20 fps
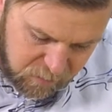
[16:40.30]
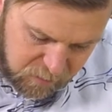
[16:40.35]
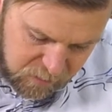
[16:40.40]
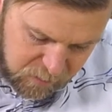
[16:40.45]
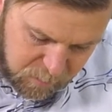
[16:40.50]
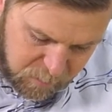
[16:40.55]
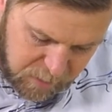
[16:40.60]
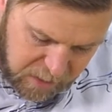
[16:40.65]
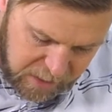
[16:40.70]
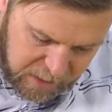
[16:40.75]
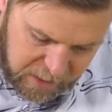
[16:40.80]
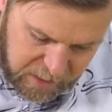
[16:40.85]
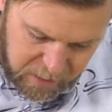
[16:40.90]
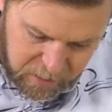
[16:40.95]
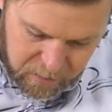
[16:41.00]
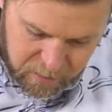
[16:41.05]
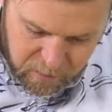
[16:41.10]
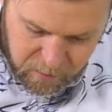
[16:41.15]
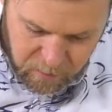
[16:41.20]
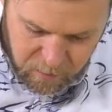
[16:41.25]
is by
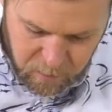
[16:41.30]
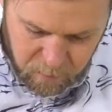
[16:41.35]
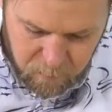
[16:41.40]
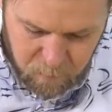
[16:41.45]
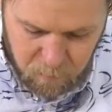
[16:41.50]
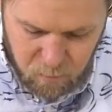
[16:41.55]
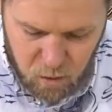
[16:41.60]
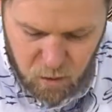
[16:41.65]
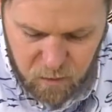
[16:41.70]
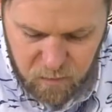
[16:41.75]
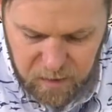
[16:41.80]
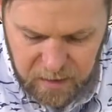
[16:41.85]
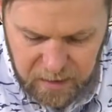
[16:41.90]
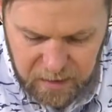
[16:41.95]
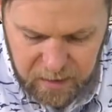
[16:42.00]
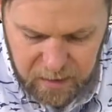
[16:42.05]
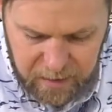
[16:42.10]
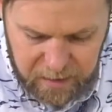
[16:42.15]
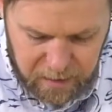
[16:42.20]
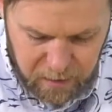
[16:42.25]
moving
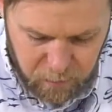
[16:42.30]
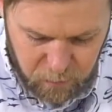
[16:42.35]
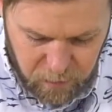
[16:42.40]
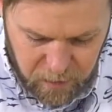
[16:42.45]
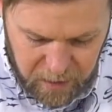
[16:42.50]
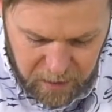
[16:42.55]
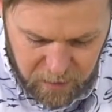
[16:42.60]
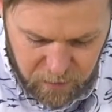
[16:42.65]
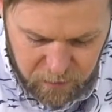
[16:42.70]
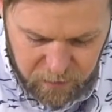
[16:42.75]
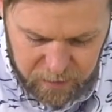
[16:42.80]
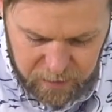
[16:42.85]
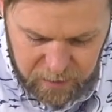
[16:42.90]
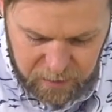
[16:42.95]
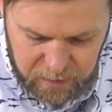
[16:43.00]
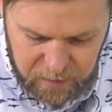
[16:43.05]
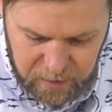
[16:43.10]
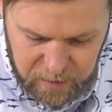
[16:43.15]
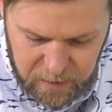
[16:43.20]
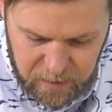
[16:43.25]
clay around. And
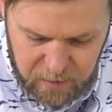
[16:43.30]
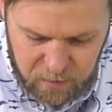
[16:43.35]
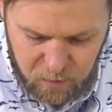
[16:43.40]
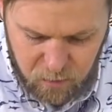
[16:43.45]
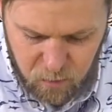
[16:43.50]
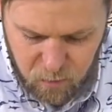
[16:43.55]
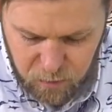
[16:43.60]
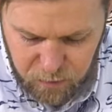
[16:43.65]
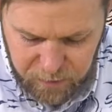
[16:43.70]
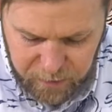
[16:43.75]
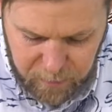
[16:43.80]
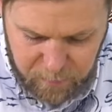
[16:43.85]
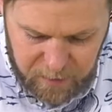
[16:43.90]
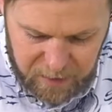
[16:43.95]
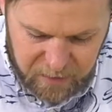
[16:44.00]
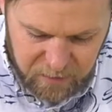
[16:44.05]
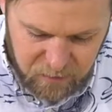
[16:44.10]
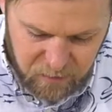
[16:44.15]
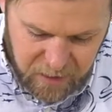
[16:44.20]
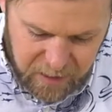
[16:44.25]
the cool thing
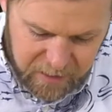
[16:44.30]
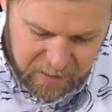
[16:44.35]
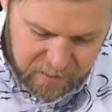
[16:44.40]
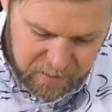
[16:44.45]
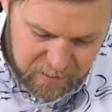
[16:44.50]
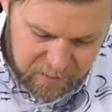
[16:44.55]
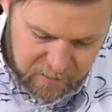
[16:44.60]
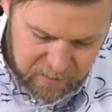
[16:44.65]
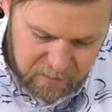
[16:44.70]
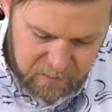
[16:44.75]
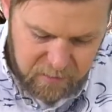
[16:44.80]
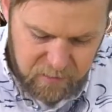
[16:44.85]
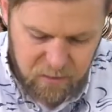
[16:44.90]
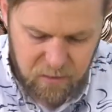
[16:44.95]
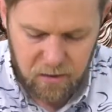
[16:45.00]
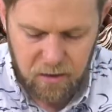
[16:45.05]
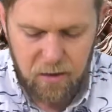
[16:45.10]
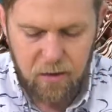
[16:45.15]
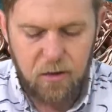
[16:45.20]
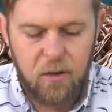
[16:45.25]
about dragons is, since
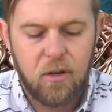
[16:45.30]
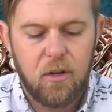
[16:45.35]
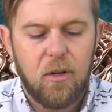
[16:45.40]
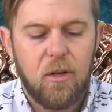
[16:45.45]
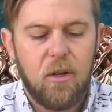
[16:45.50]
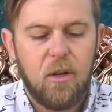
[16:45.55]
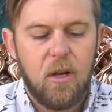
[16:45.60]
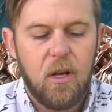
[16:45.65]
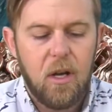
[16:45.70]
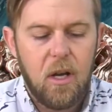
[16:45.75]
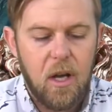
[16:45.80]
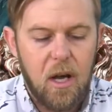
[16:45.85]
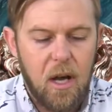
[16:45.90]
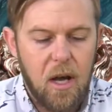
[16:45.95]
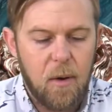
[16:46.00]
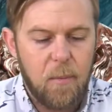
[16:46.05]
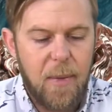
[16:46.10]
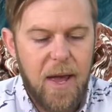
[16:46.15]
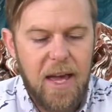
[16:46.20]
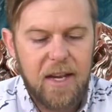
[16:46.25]
they're
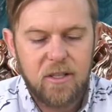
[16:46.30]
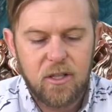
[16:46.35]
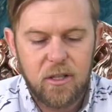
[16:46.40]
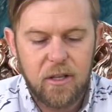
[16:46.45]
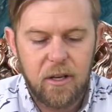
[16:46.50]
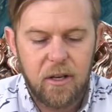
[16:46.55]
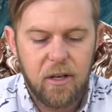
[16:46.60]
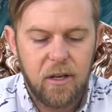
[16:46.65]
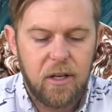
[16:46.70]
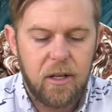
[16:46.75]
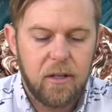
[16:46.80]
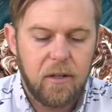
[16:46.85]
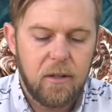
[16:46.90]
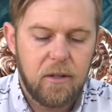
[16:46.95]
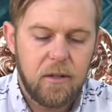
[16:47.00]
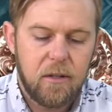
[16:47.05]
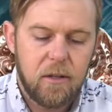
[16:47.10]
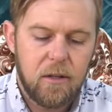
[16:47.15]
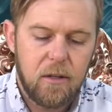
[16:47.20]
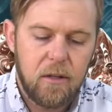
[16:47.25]
imaginary,
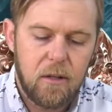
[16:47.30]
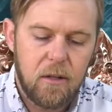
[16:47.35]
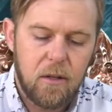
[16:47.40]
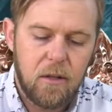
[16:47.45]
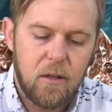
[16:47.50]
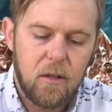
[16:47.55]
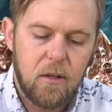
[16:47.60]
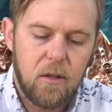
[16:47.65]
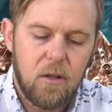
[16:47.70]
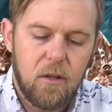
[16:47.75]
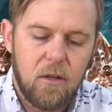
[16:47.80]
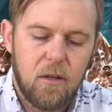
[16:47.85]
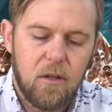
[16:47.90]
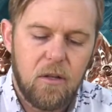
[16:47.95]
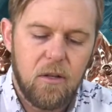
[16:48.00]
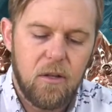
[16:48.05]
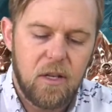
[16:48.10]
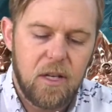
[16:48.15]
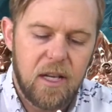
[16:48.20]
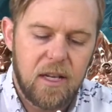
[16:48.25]

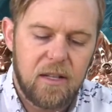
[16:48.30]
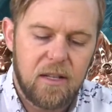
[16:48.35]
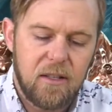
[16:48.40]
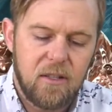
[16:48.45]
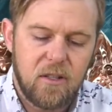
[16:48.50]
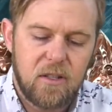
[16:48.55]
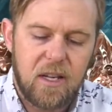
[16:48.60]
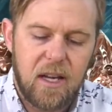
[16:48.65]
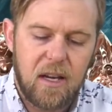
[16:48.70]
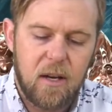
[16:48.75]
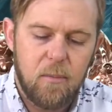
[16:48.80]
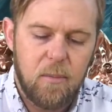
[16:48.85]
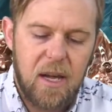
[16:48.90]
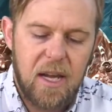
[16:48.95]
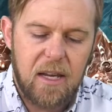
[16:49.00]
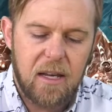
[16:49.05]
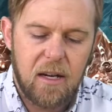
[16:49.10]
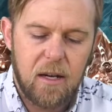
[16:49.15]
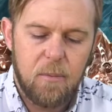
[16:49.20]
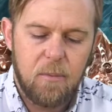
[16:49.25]
you get to just kind of
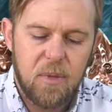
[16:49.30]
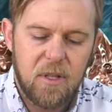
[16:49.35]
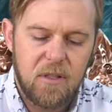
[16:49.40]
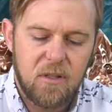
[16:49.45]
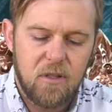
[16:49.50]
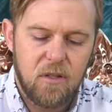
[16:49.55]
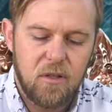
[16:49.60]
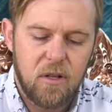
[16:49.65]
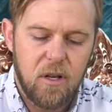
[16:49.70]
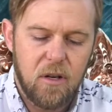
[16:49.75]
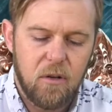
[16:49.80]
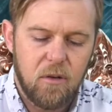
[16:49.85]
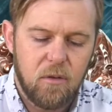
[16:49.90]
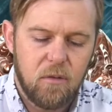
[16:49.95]
make it up as you go.